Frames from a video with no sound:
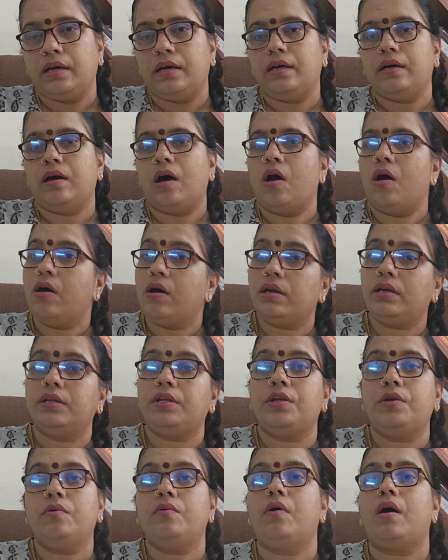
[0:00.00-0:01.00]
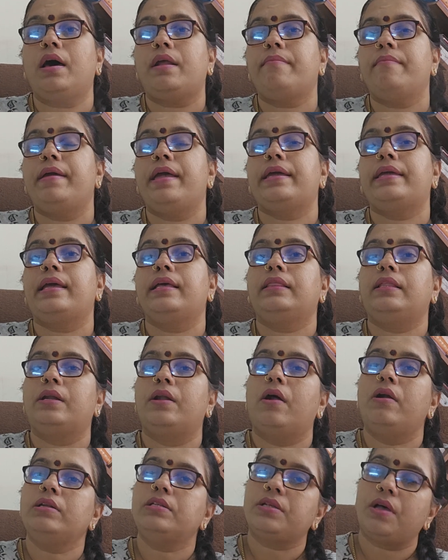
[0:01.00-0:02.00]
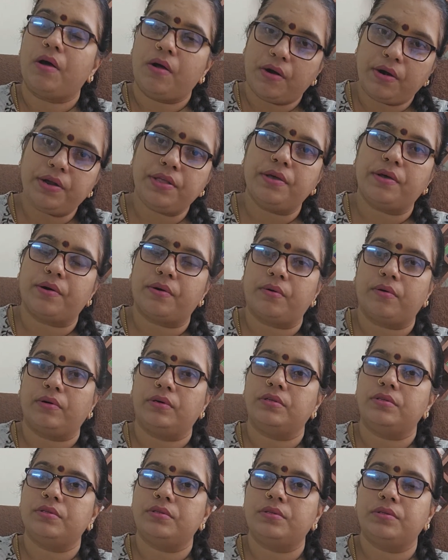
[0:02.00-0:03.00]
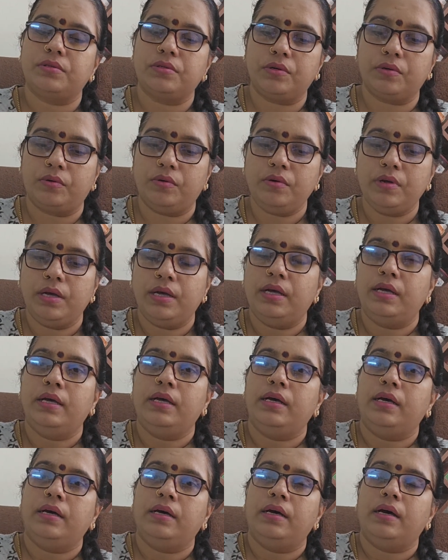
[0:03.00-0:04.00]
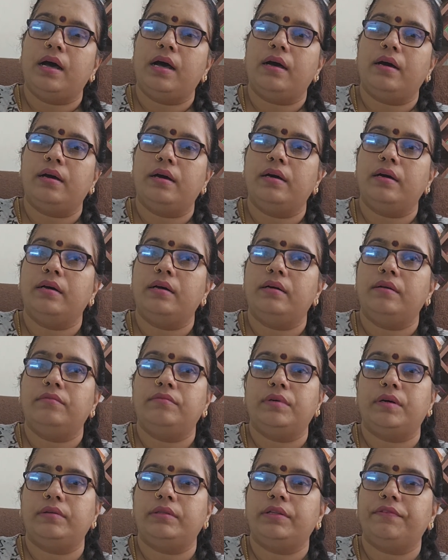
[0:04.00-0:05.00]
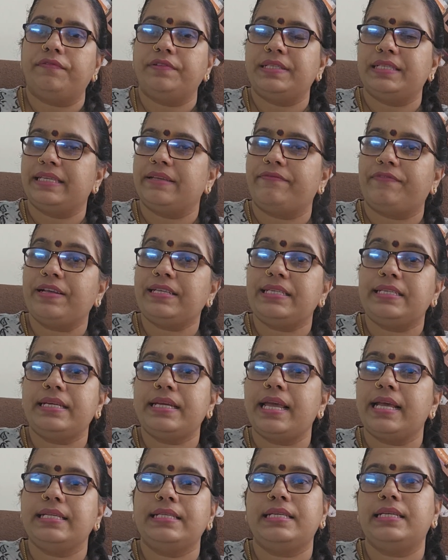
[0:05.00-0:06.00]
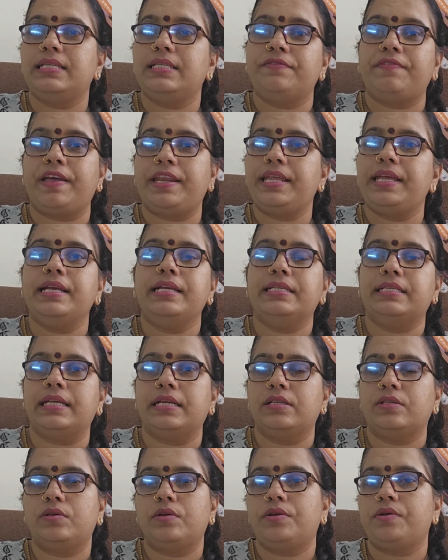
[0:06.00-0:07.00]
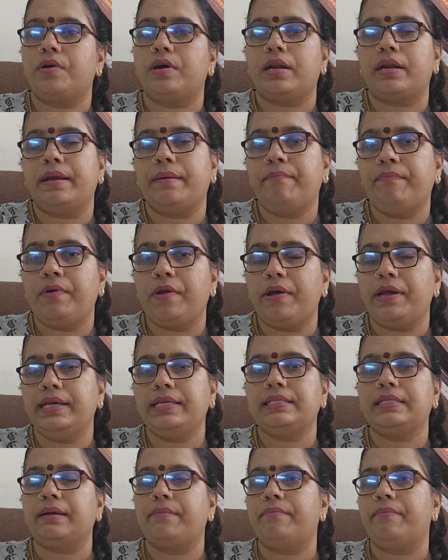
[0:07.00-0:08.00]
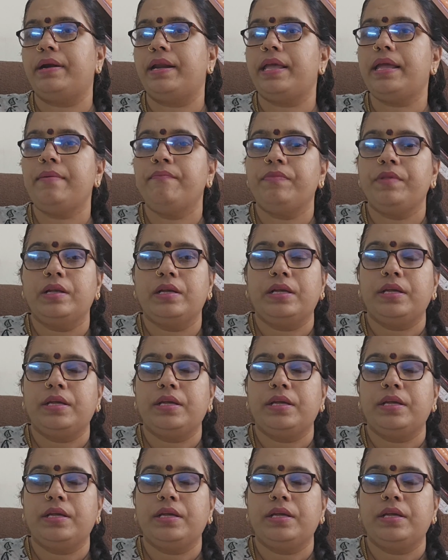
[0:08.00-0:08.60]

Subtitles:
or you are making the dolls on your own. So the first case, it is very easy. So you are employing somebody,